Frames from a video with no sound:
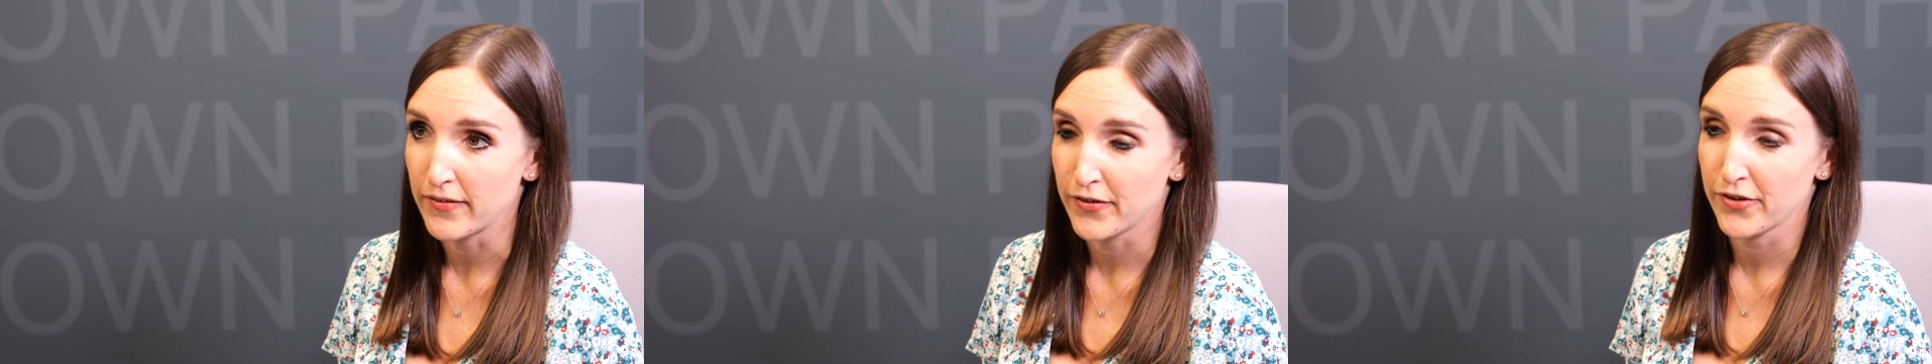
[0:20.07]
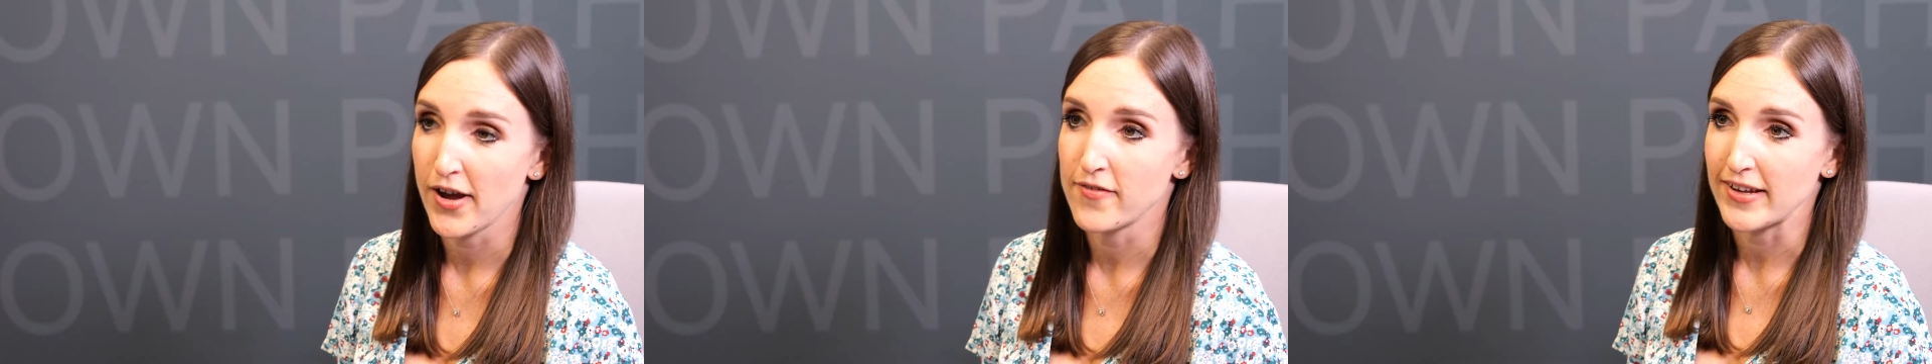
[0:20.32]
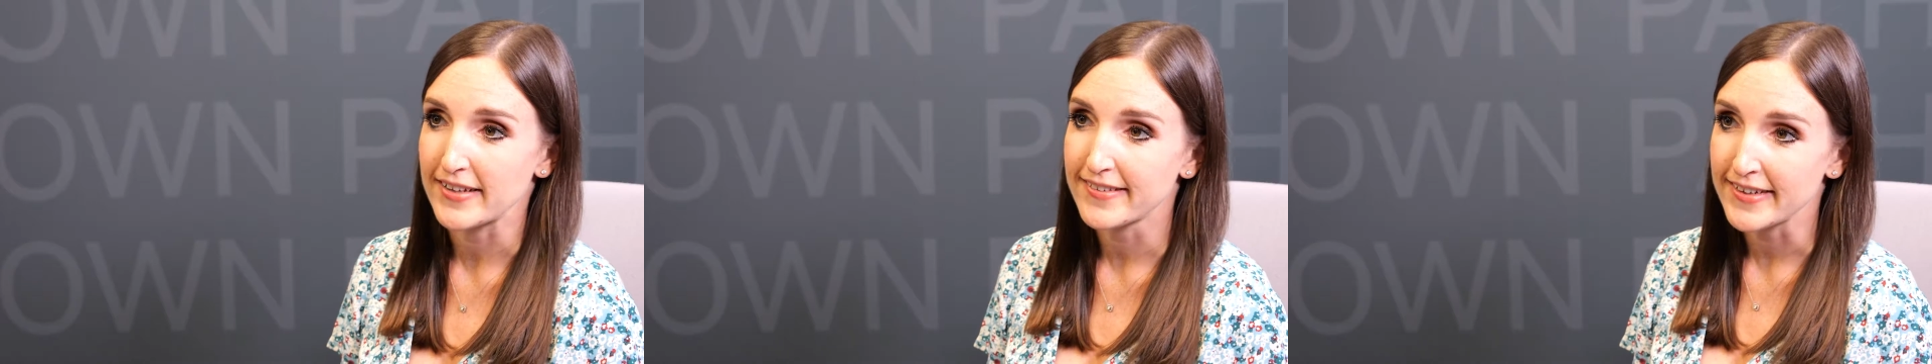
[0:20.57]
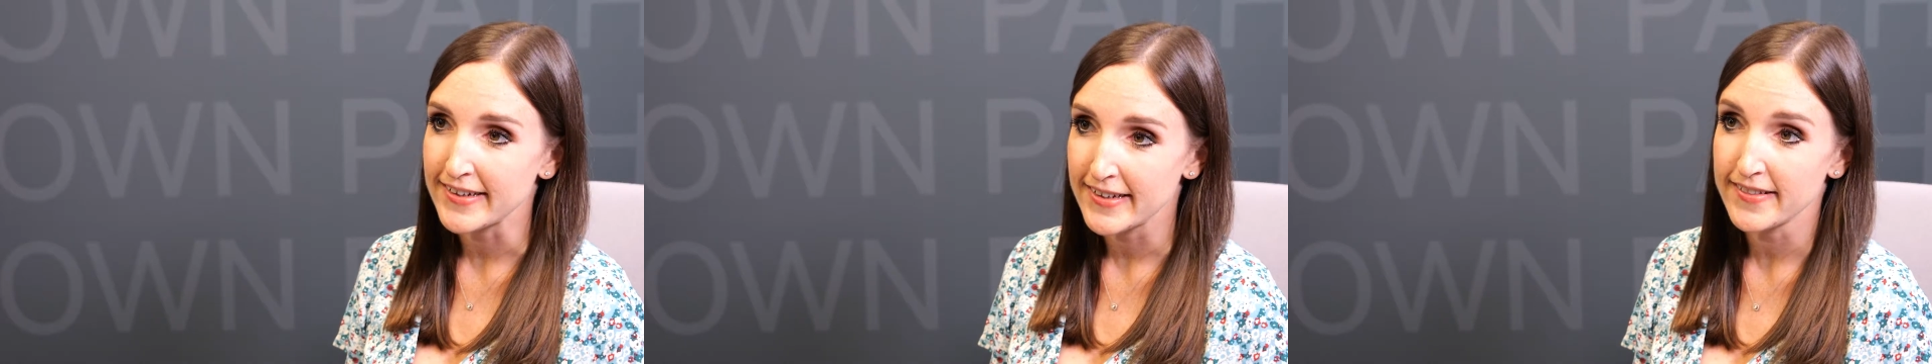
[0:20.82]
to have
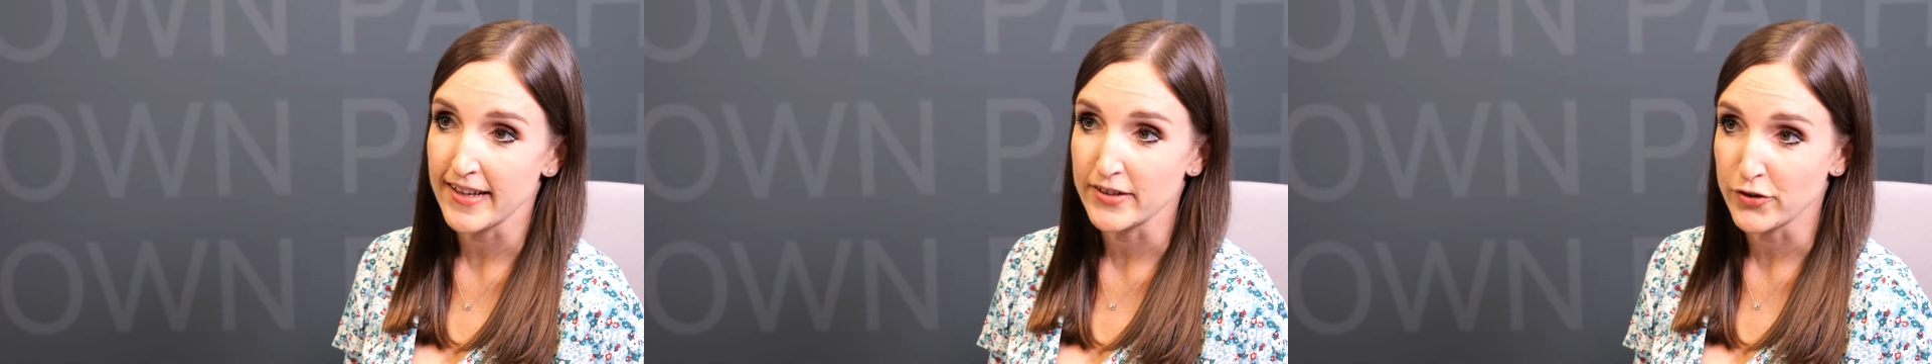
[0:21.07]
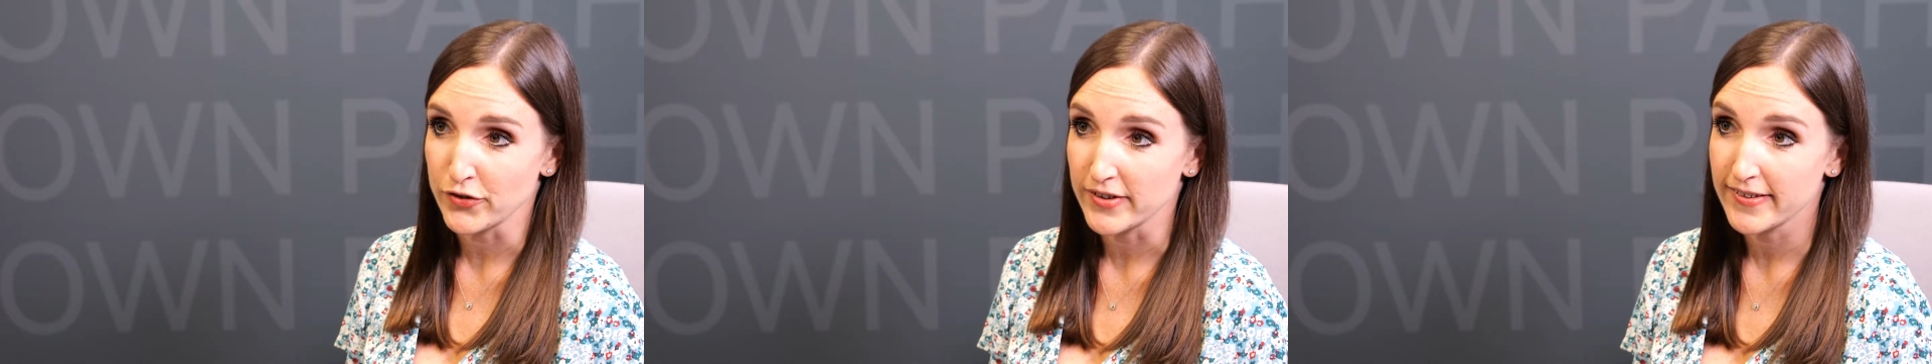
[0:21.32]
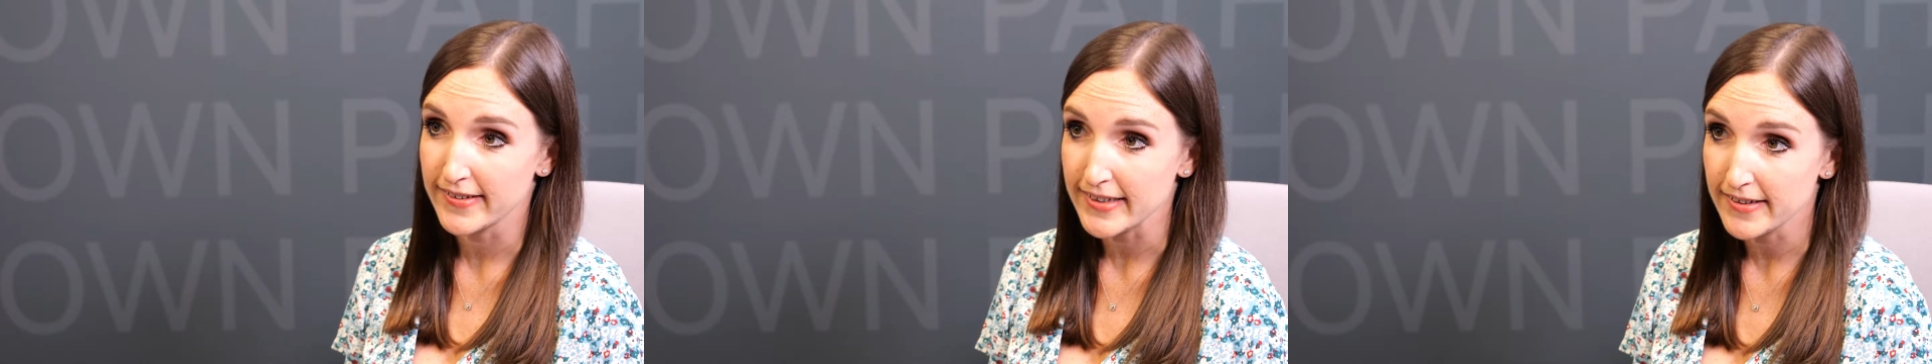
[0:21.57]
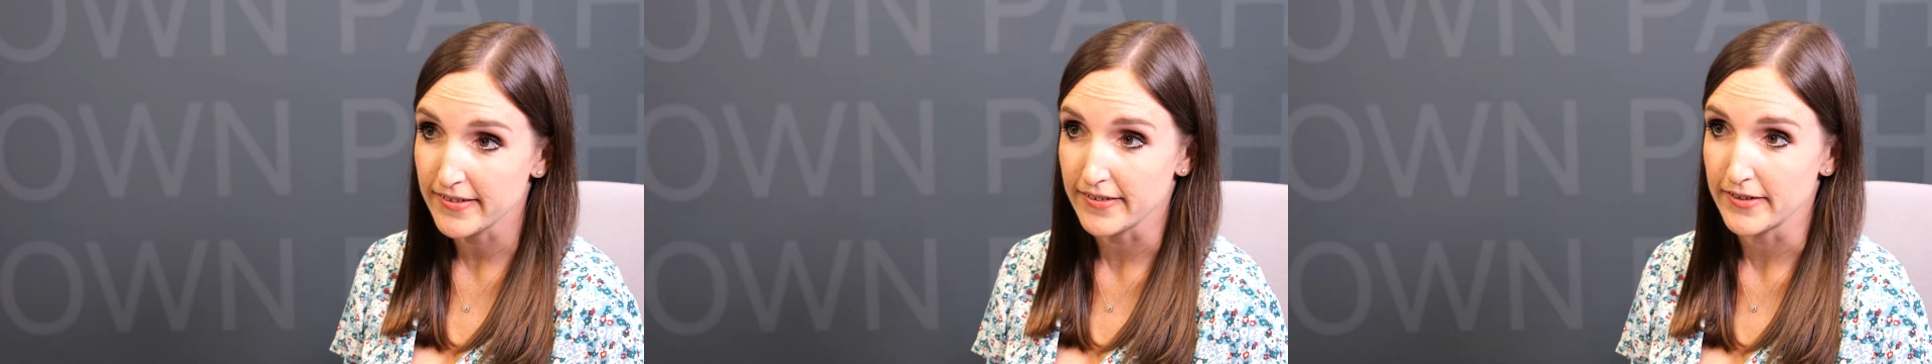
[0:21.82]
exceeded their
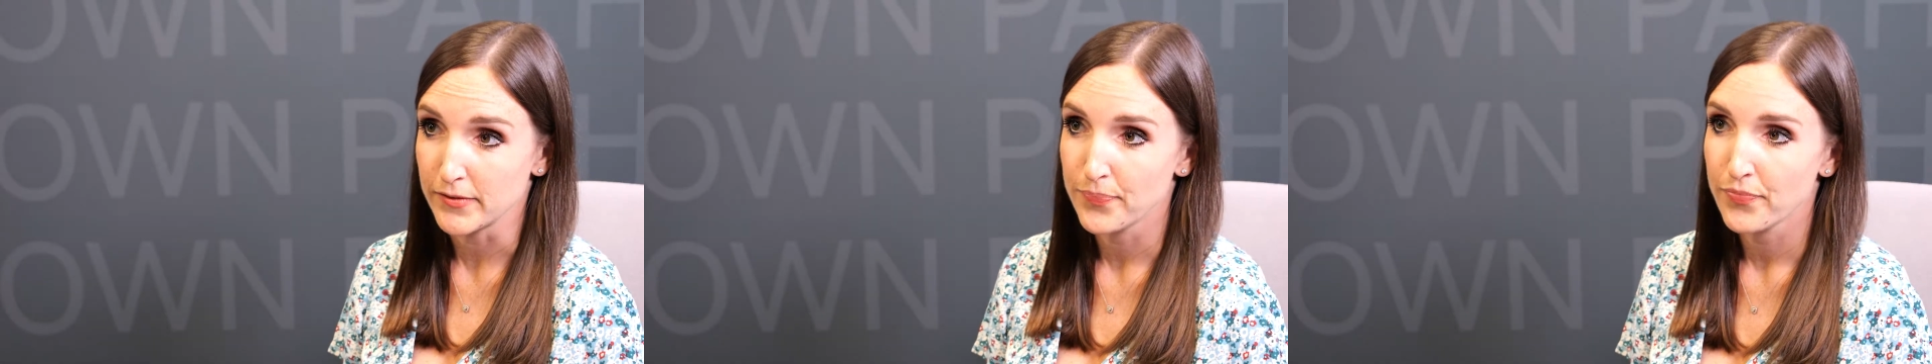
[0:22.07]
jurisdiction